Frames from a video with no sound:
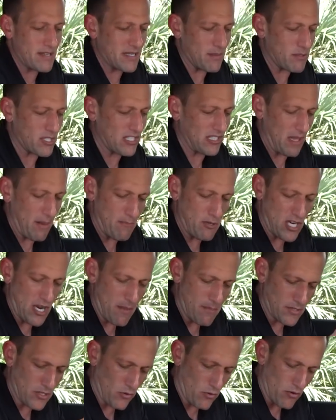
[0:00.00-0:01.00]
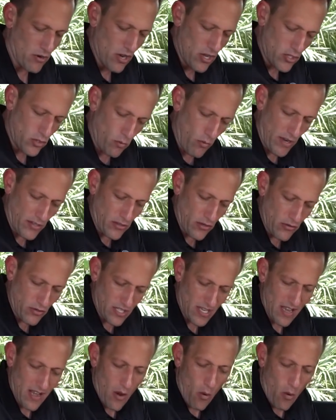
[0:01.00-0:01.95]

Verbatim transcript: some Slim Jims or Twizzlers.